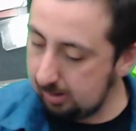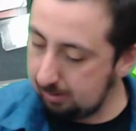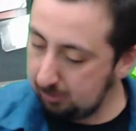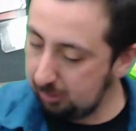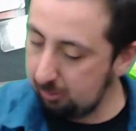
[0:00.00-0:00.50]

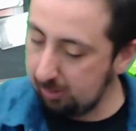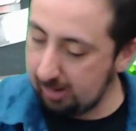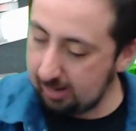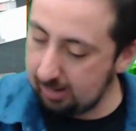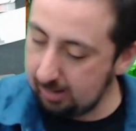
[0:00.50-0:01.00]
do
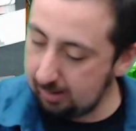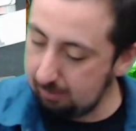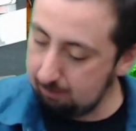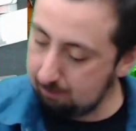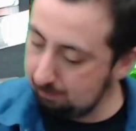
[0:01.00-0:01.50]
a
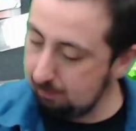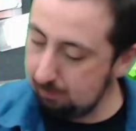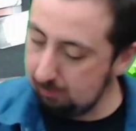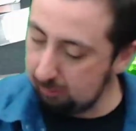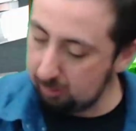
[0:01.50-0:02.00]

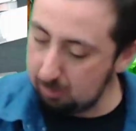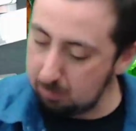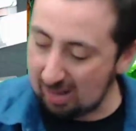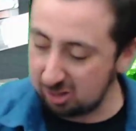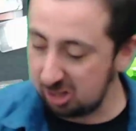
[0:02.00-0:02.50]

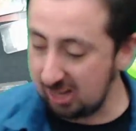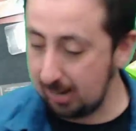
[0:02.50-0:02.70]
bash attack.